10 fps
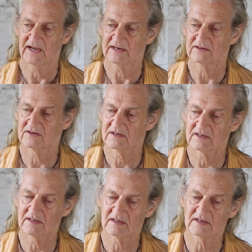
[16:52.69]
And
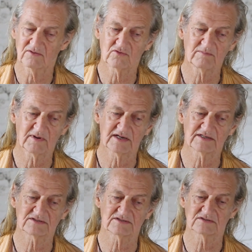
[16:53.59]
in all
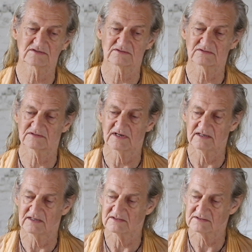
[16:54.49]
my
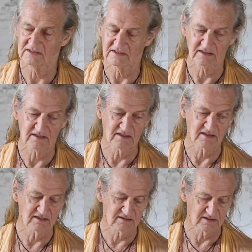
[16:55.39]
studies in
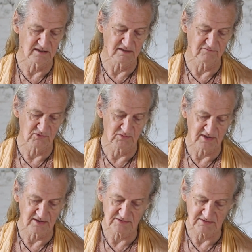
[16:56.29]
India and
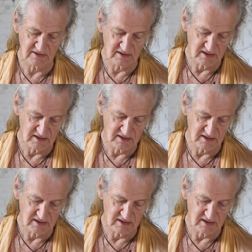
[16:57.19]
everywhere else,